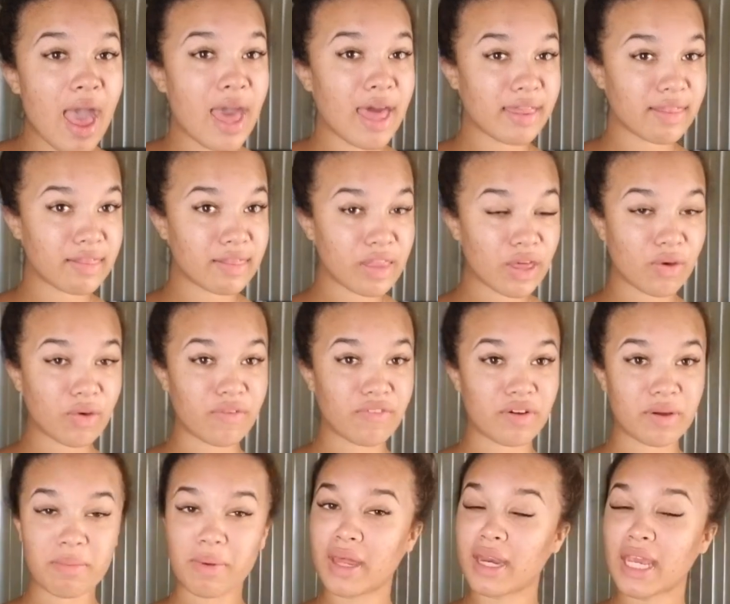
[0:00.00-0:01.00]
Hello
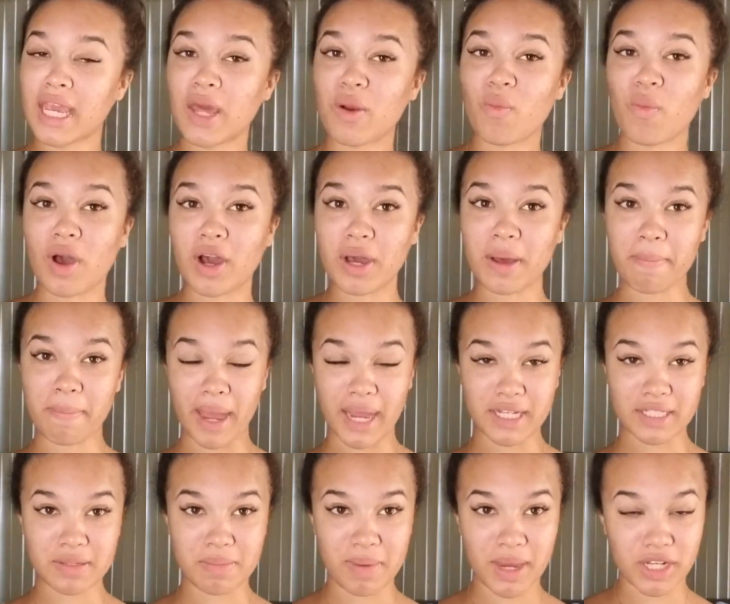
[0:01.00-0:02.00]
everybody and welcome back
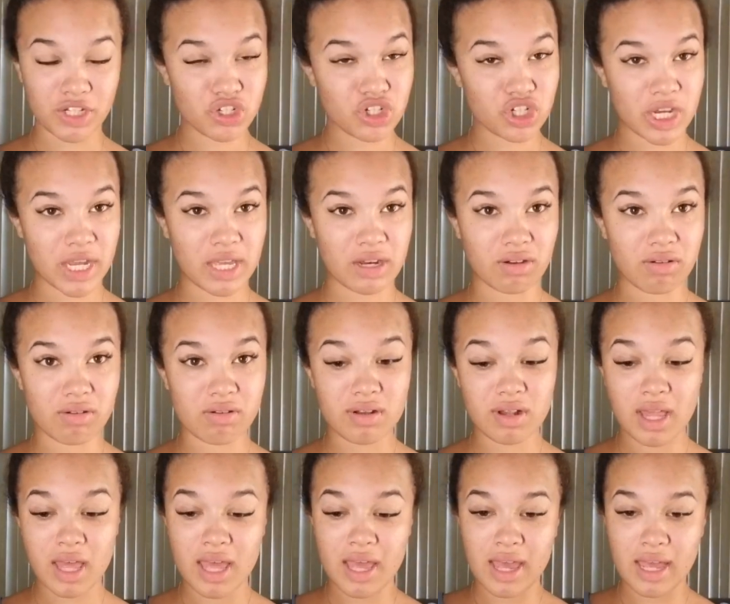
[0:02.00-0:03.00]
to my
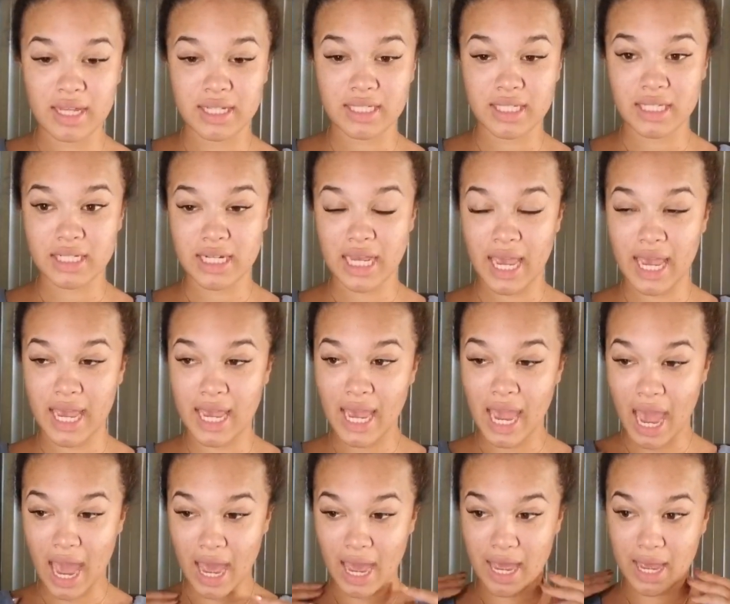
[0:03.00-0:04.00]
channel. Today
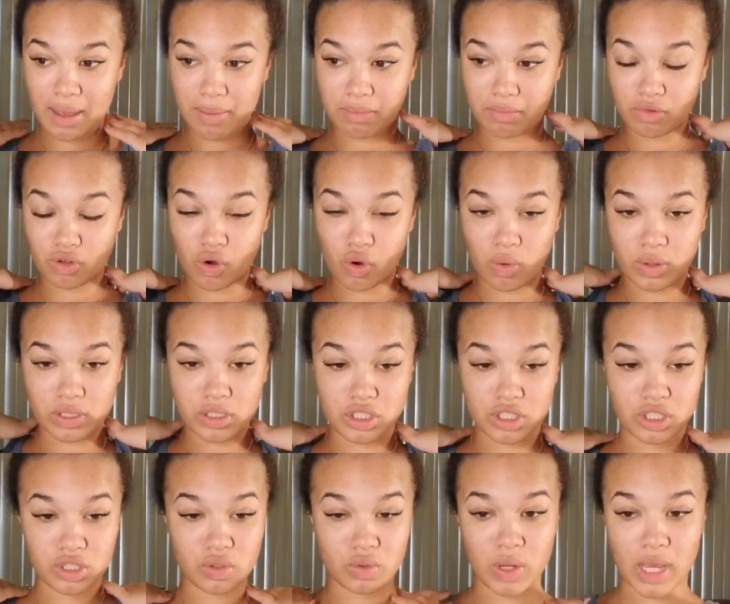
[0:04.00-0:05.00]
I'm going to
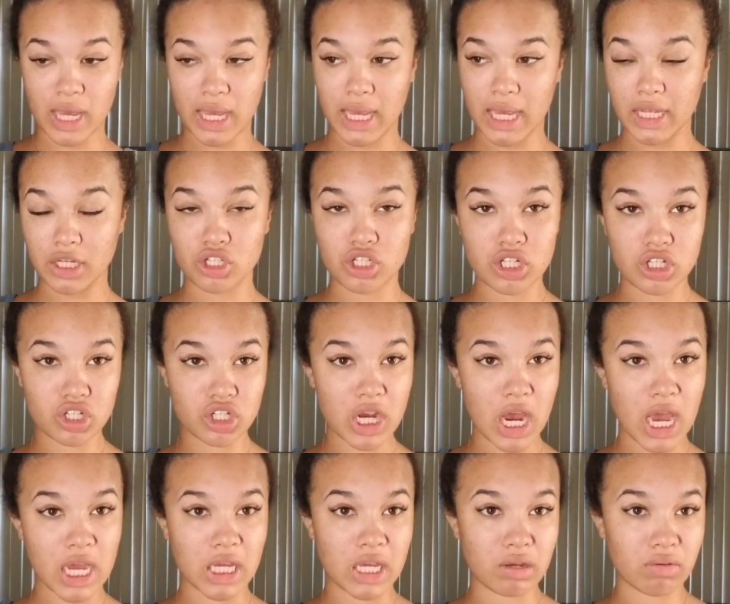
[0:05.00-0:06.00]
do a chit
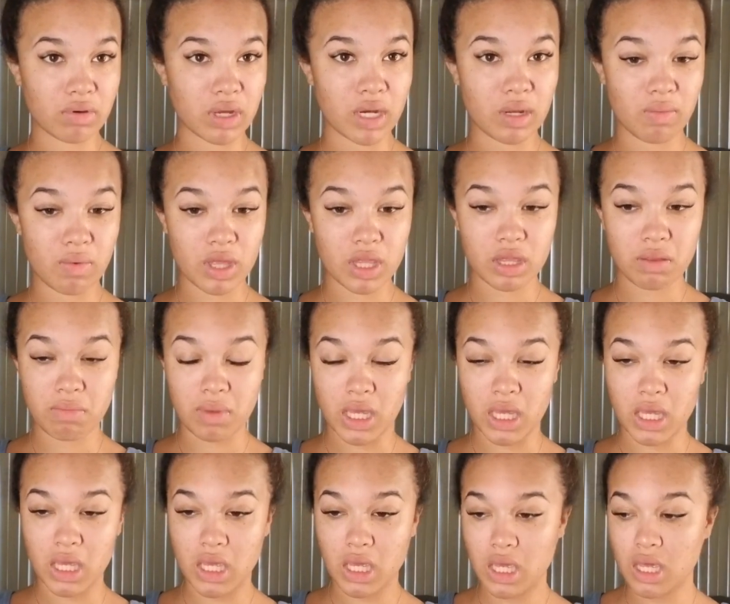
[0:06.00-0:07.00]
chat, get ready with
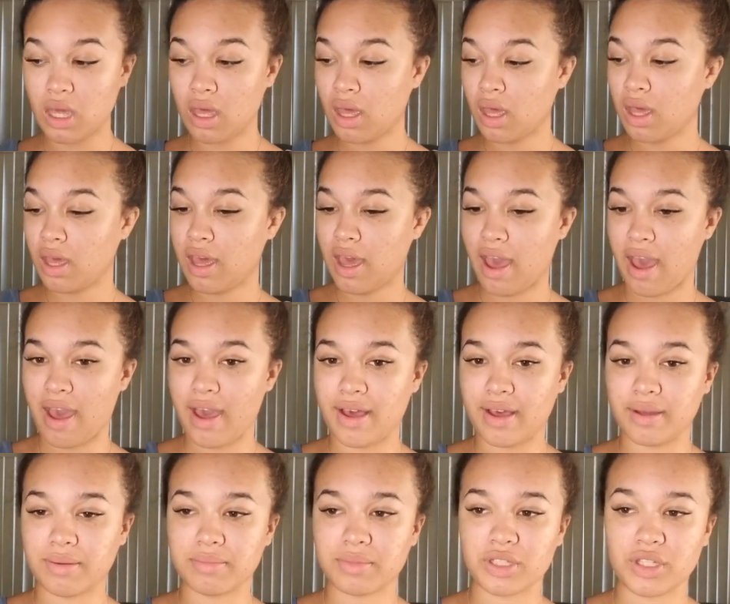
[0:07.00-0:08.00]
me,
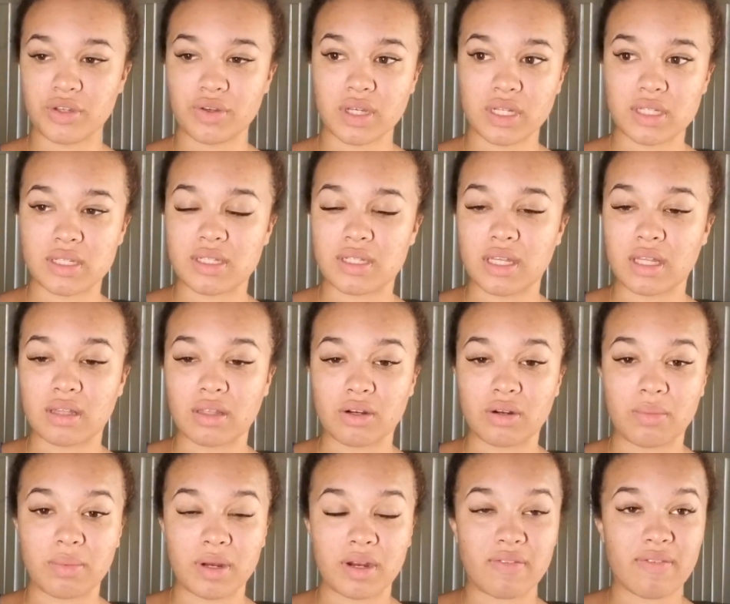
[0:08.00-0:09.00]
so you can see a little
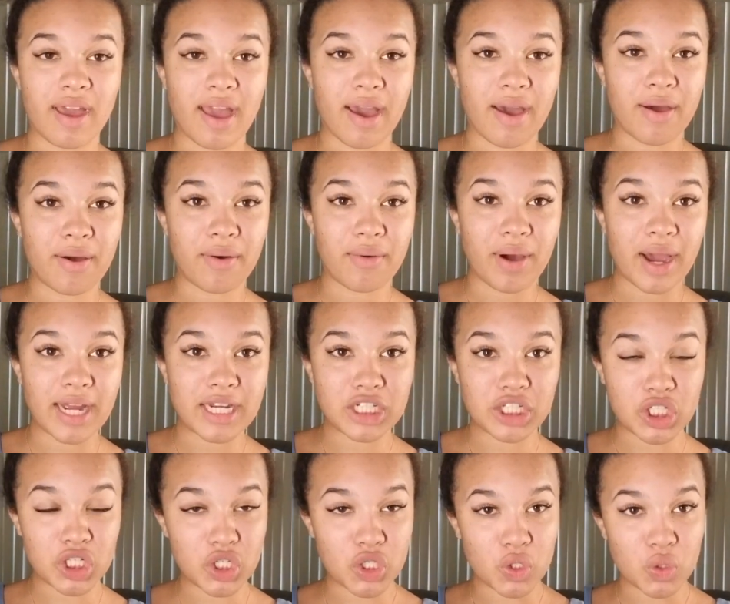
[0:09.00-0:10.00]
bit of how I
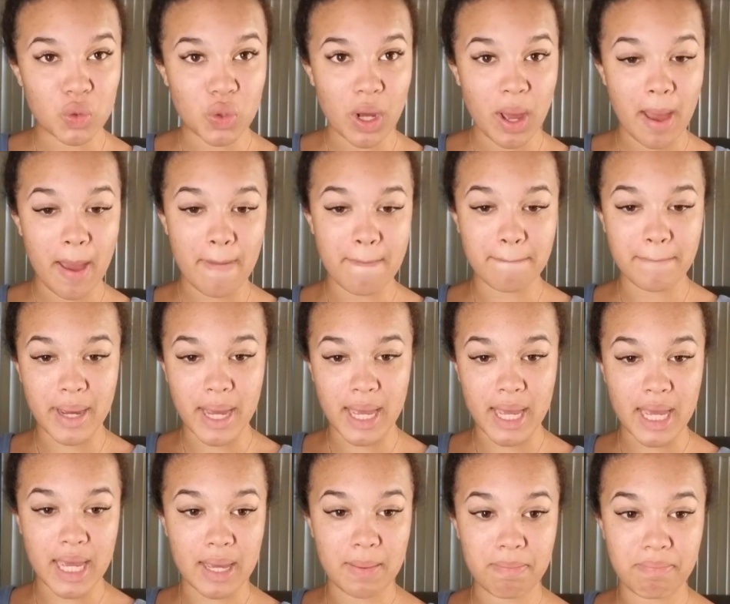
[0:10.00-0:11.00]
do
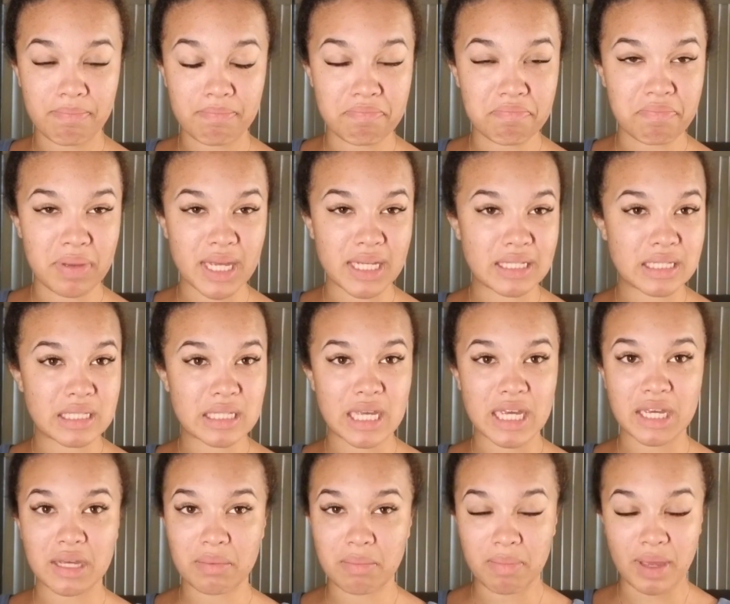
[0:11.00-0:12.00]
my
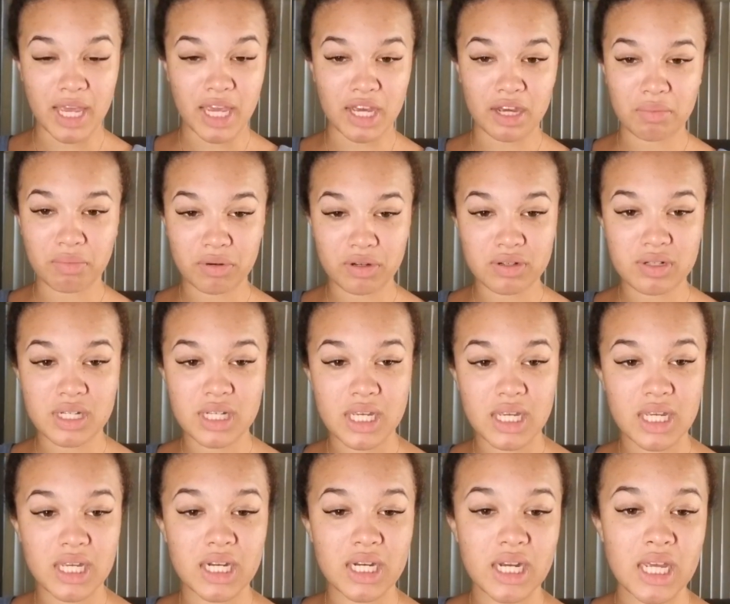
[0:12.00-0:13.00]
basic makeup
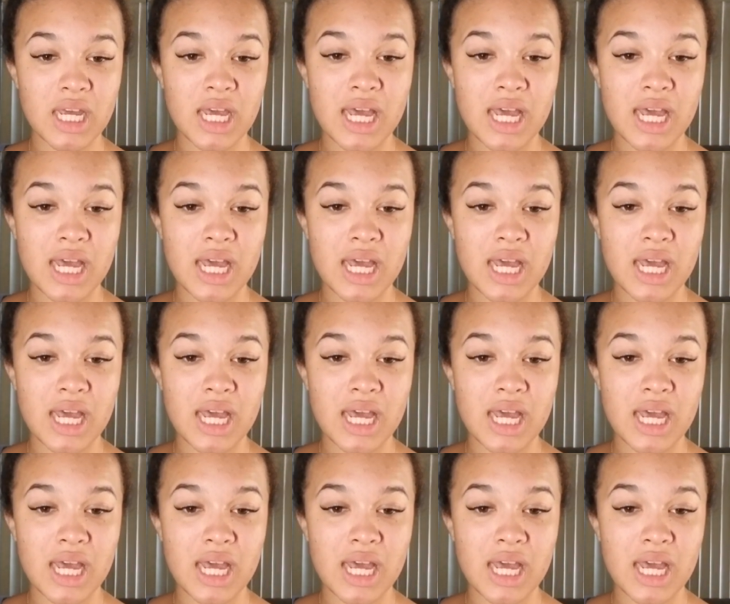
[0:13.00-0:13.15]
routine.